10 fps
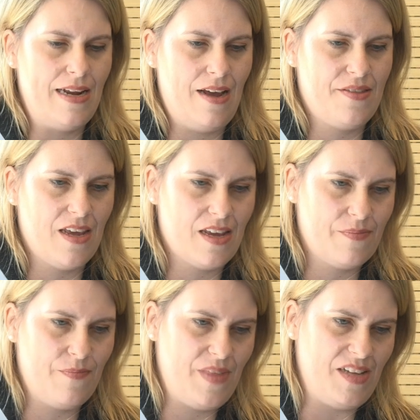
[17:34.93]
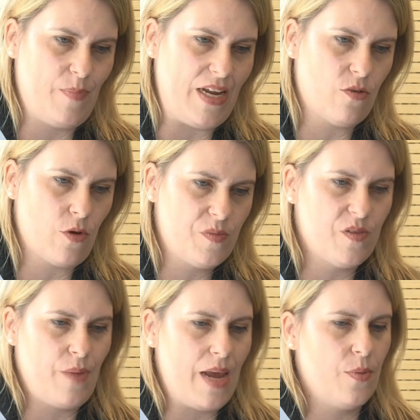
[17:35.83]
I think there's been groups
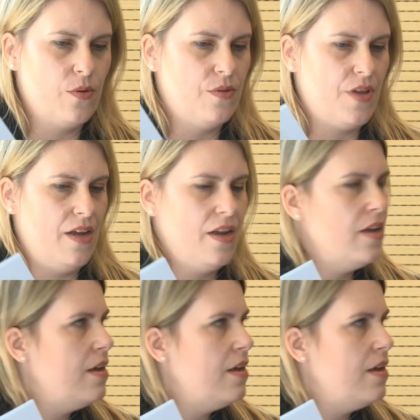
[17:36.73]
of people that